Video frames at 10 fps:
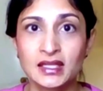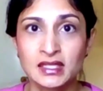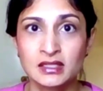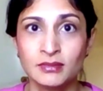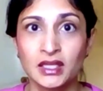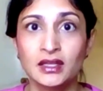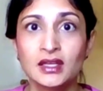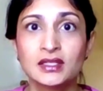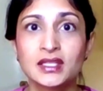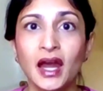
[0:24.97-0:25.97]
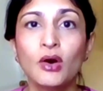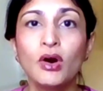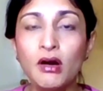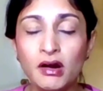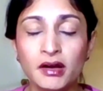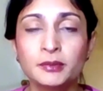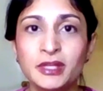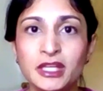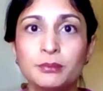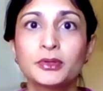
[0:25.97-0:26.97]
is testament to how
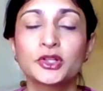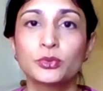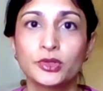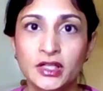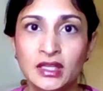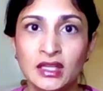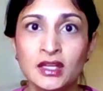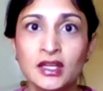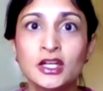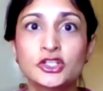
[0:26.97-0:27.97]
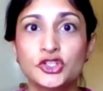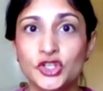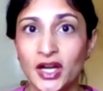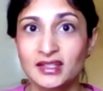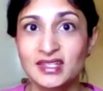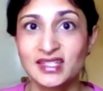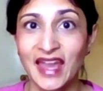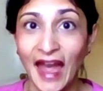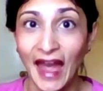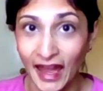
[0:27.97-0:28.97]
hard people are working to
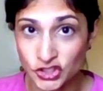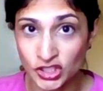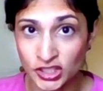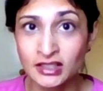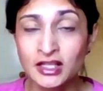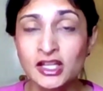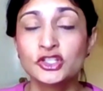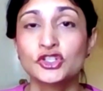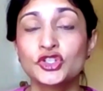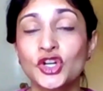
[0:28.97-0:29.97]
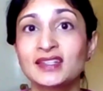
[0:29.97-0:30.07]
try to stay agile,